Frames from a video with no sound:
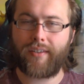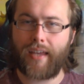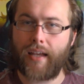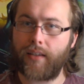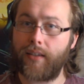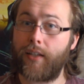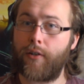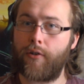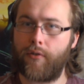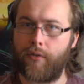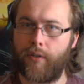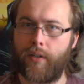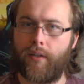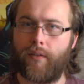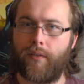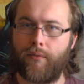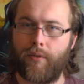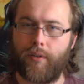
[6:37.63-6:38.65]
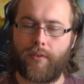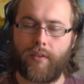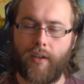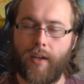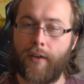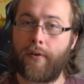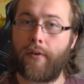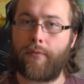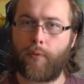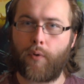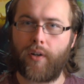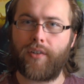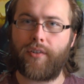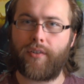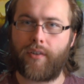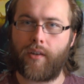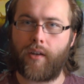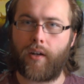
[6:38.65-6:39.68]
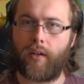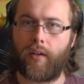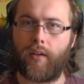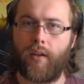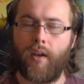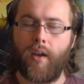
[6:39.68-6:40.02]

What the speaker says: that literally with the inner voice thing.